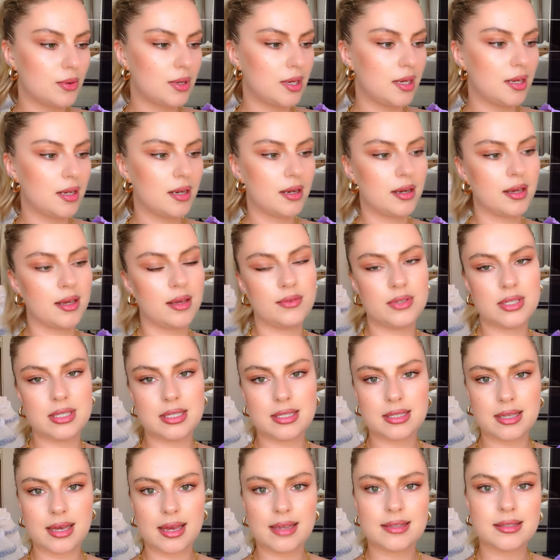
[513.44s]
here I have the
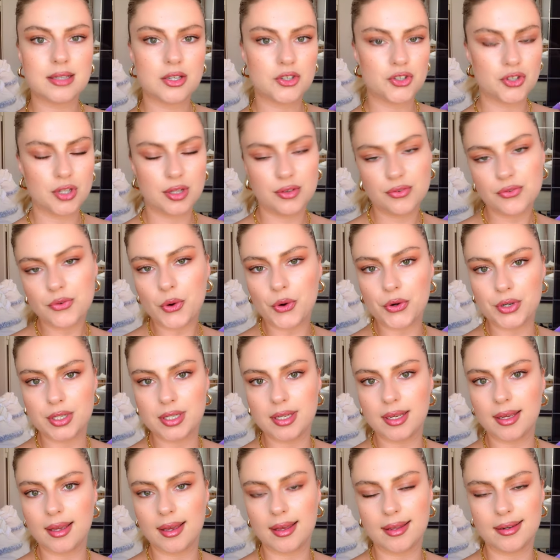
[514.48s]
size actually
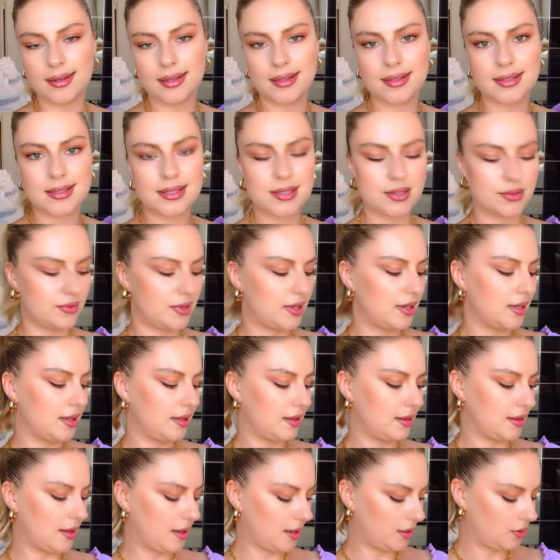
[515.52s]
40 and it's really
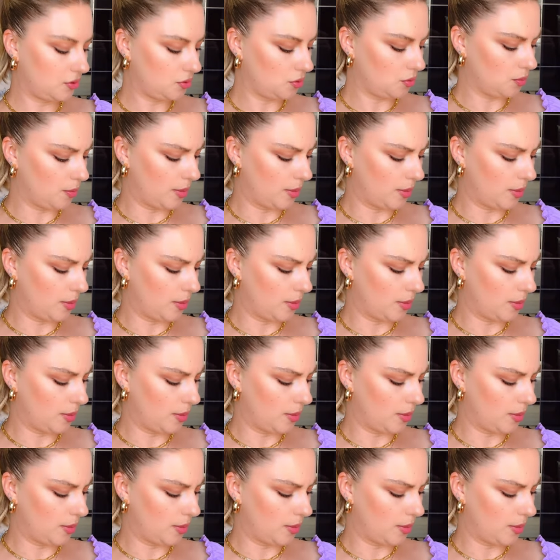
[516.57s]
like too